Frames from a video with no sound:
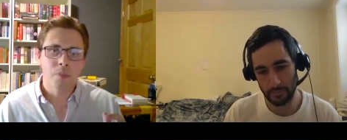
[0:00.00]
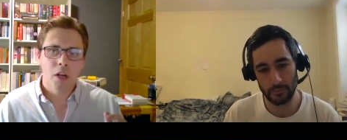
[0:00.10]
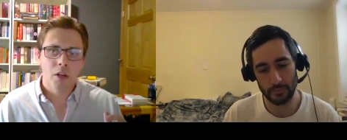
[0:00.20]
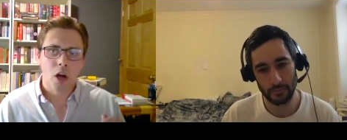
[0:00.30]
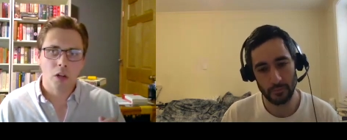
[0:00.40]

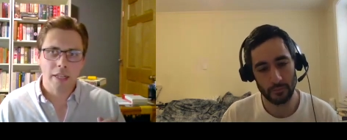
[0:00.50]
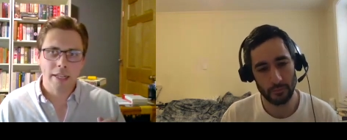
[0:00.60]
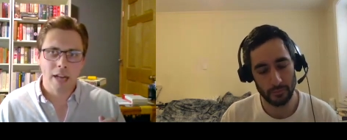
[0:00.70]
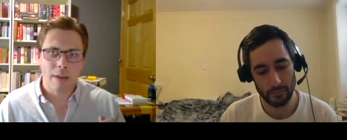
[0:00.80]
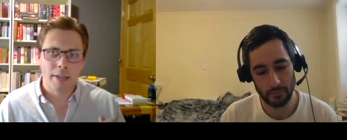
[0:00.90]
Speaker 1: called
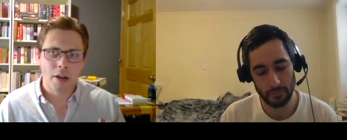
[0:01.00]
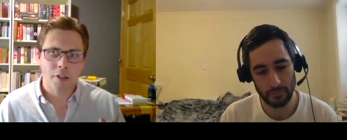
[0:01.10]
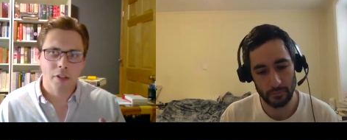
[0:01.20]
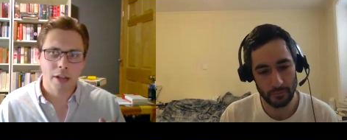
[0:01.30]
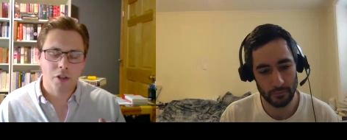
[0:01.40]
Economic
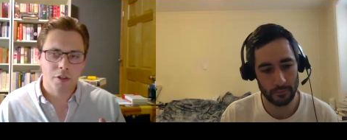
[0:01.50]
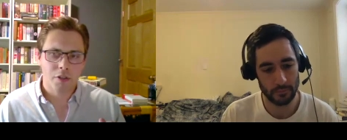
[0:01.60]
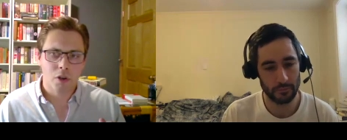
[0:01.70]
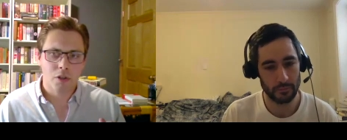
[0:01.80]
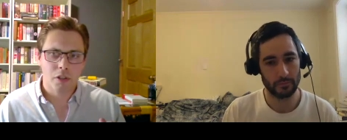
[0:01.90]
Calculation of the
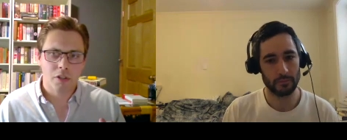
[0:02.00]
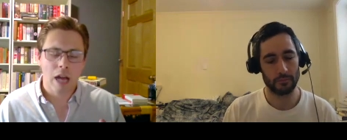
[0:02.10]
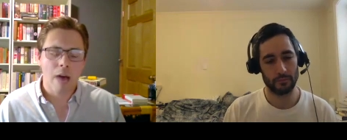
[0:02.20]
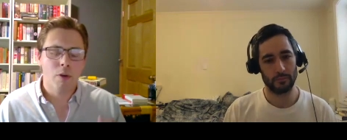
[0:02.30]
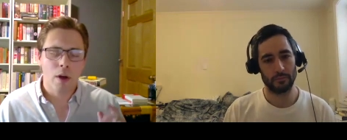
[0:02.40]
Socialist
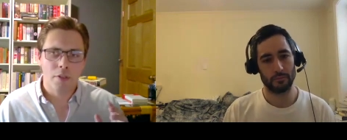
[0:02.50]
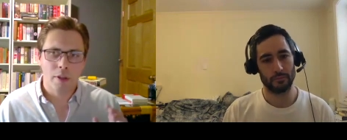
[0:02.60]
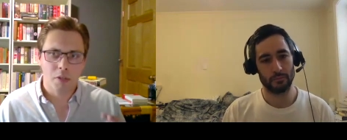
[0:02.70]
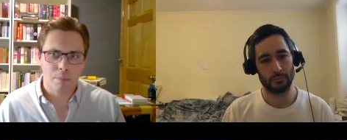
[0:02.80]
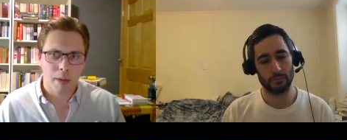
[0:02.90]
Commonwealth. It
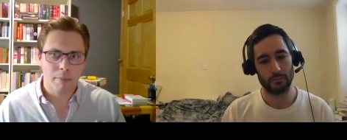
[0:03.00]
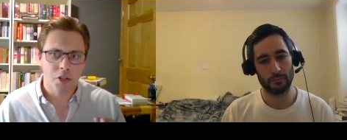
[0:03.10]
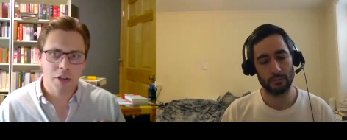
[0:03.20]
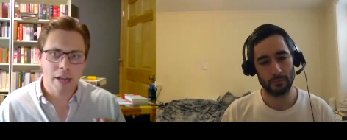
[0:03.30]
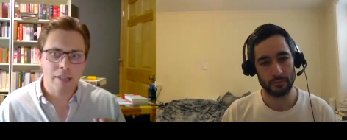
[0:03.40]
was published in
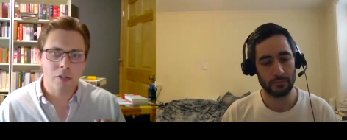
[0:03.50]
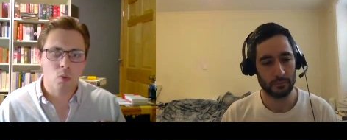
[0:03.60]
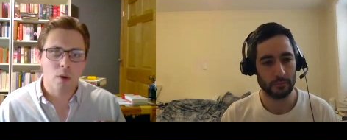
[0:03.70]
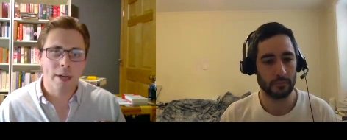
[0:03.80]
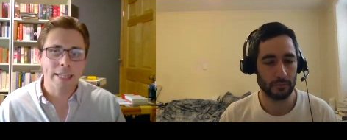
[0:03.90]

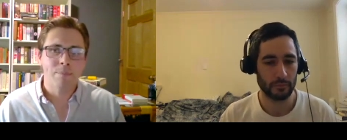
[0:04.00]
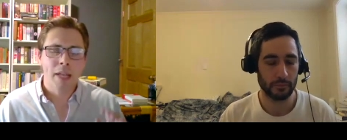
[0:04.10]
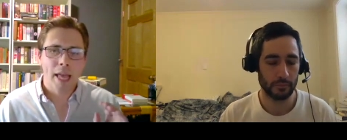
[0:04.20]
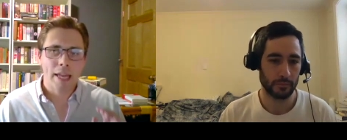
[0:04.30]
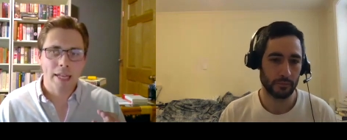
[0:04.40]
1920.
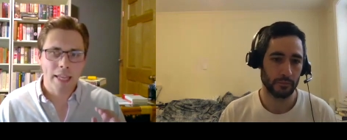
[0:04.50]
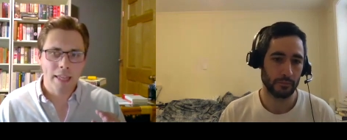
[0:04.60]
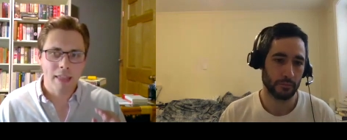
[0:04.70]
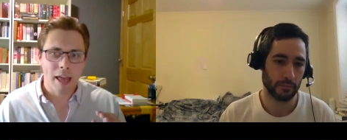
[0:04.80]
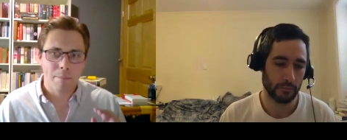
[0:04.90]
And in
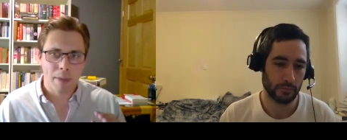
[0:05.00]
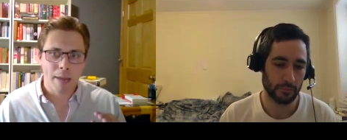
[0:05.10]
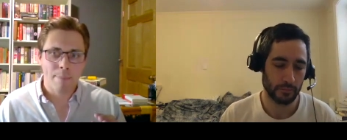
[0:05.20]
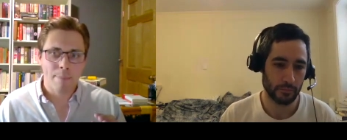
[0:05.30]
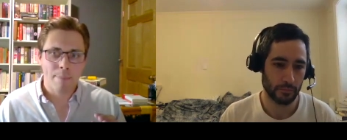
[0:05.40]
that
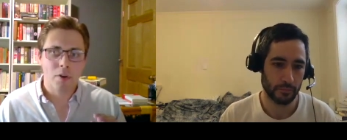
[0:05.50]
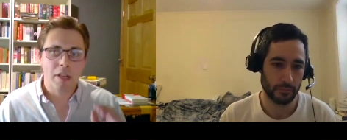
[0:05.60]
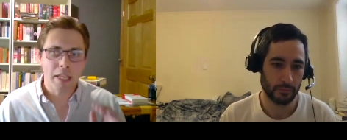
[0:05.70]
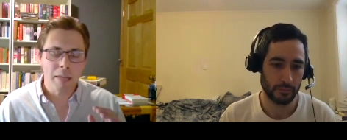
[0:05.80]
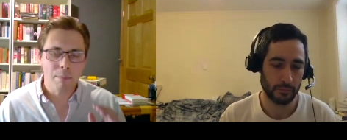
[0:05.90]
paper,
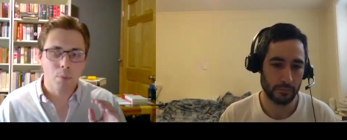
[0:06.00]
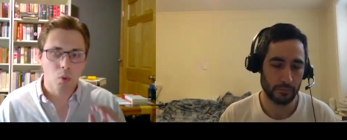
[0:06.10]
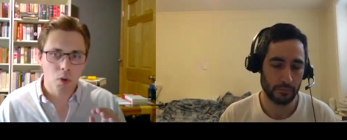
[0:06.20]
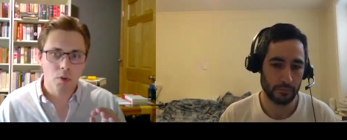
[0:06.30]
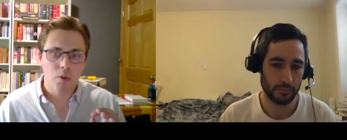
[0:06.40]
he
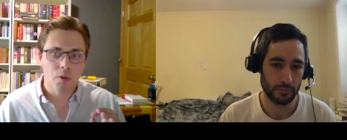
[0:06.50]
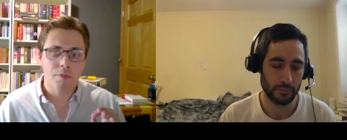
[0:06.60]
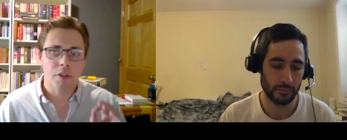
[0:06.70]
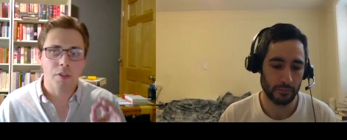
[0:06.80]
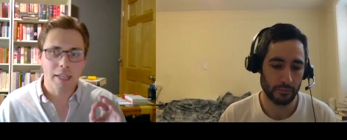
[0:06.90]
proved
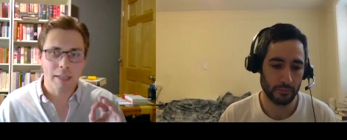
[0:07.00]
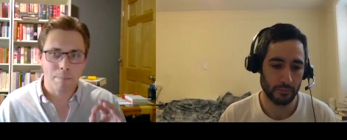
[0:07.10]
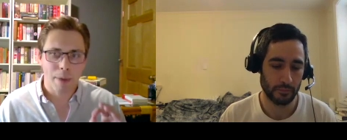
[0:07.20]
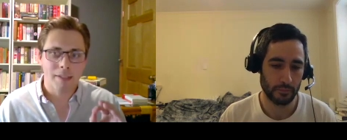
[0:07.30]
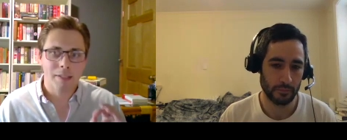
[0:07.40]
the
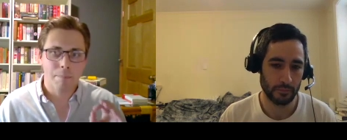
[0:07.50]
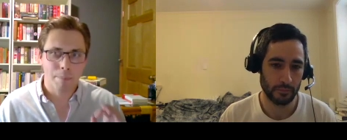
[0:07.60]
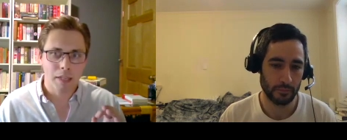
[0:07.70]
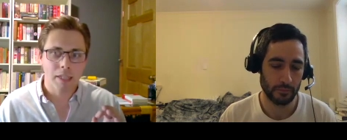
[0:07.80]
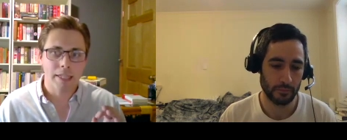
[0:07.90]

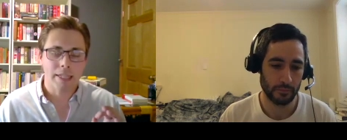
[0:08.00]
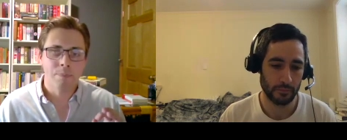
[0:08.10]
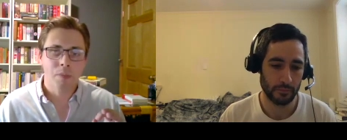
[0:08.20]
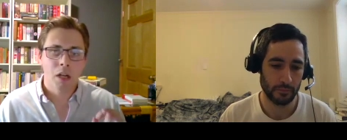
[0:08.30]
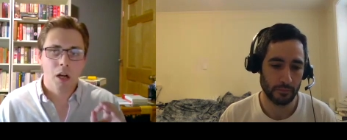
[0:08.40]
impossibility
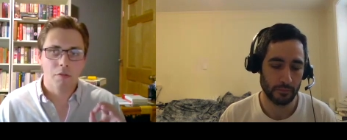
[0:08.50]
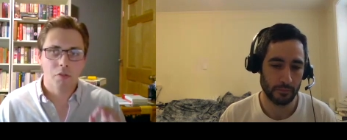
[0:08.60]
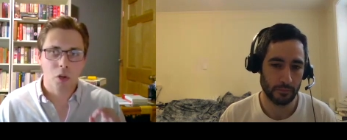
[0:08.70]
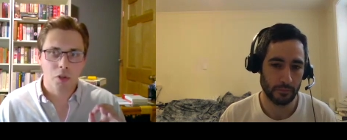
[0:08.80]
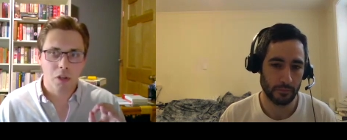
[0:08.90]
of
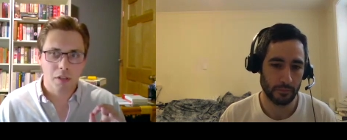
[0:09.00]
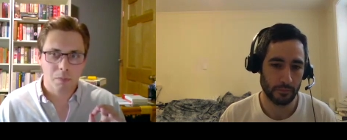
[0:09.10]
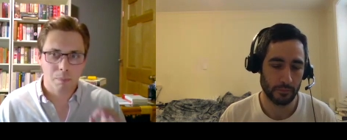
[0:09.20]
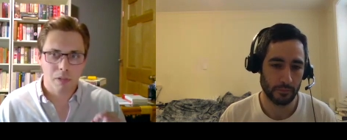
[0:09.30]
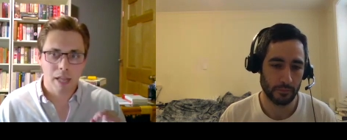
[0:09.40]
socialist
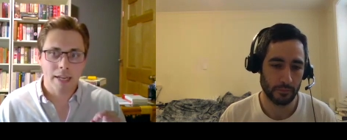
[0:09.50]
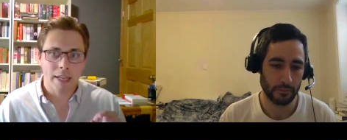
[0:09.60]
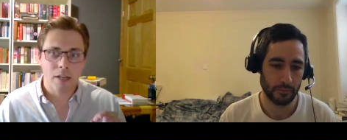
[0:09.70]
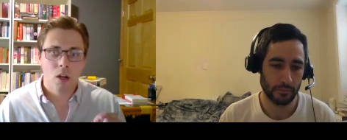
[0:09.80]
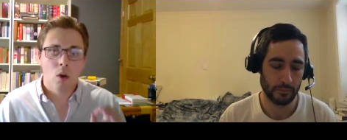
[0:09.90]

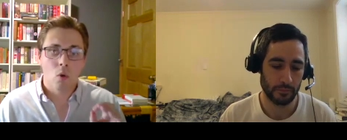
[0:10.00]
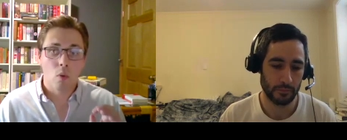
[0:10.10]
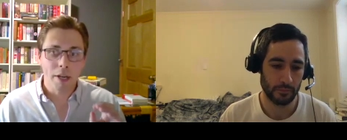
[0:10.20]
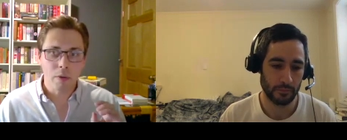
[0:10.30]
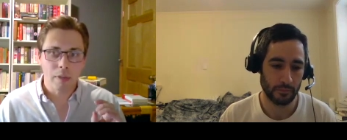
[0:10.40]
planning when
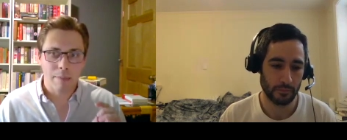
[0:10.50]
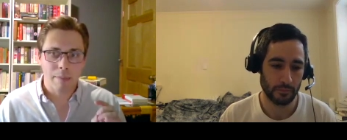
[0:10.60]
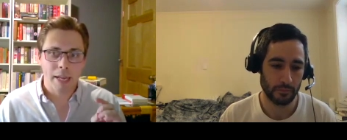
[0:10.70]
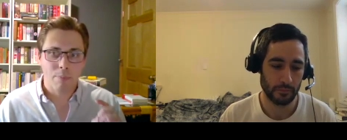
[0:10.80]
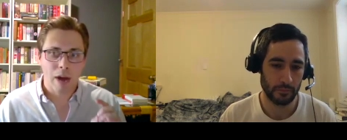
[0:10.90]
you
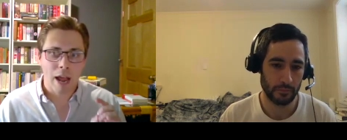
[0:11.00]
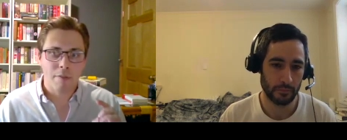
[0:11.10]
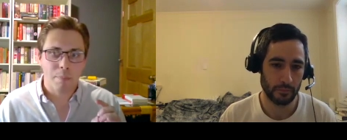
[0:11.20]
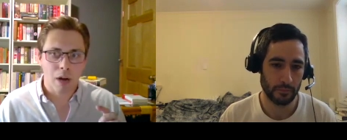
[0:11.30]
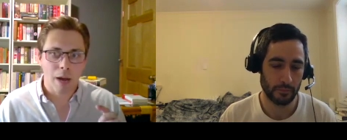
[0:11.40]
eliminate
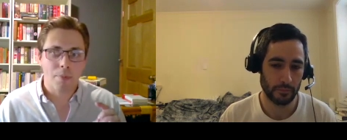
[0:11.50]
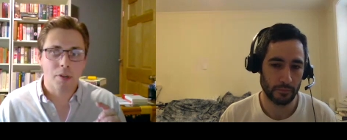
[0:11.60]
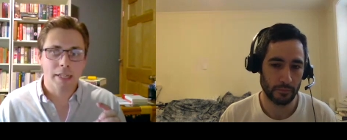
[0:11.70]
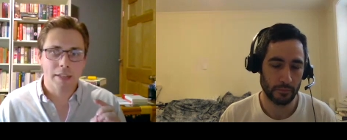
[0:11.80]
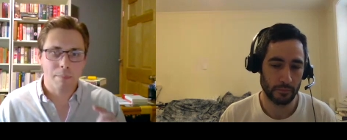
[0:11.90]
private
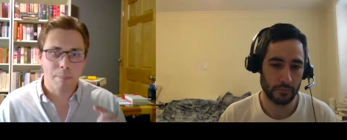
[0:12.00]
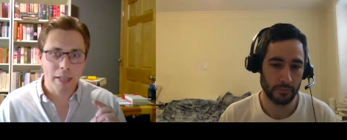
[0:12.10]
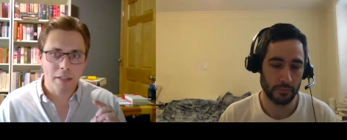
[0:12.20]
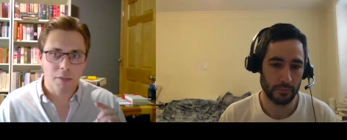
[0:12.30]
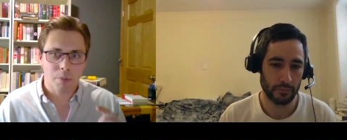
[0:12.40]
property and the
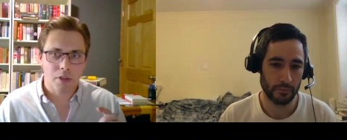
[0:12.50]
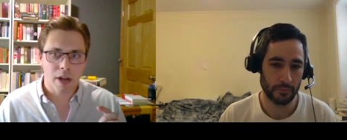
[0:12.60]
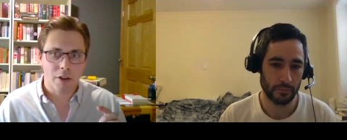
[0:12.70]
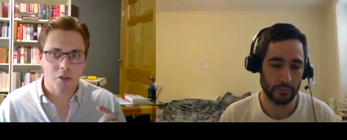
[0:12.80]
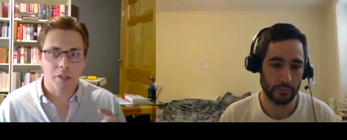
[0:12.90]
means of
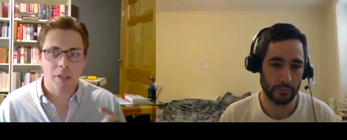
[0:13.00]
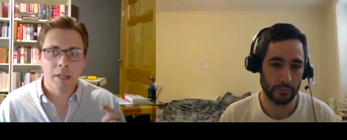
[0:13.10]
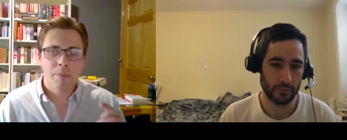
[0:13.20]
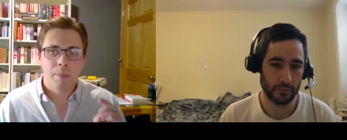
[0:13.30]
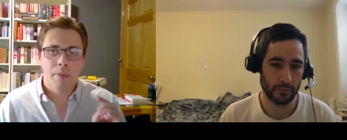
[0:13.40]
production,
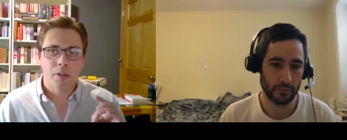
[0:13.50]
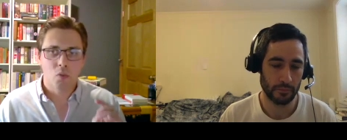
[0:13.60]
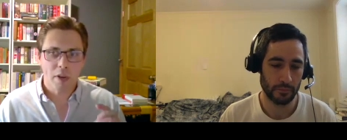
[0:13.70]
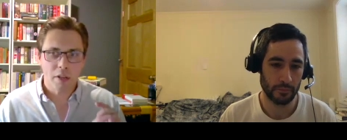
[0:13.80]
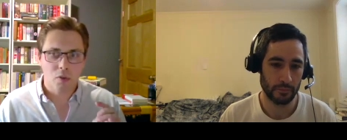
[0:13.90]
because
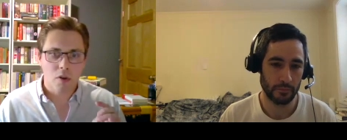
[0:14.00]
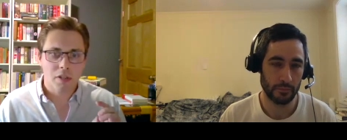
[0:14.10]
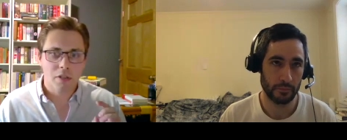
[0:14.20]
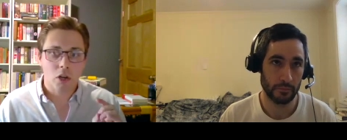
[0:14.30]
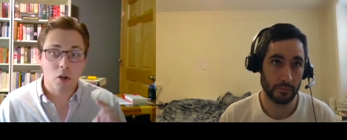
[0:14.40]

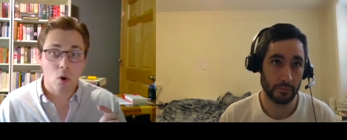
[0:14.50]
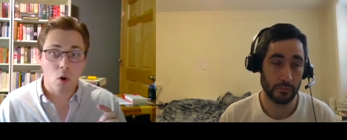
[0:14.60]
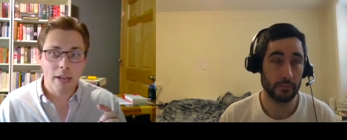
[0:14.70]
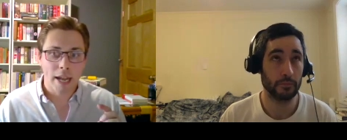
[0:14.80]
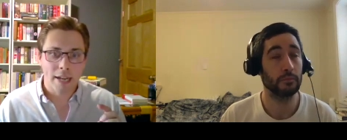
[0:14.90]
resources are
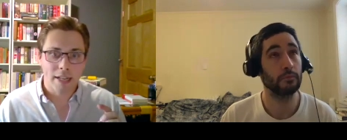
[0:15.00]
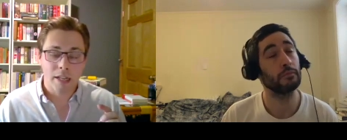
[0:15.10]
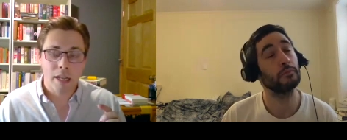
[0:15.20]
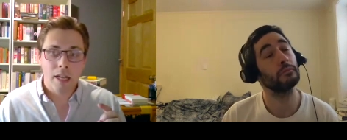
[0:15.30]
coordinated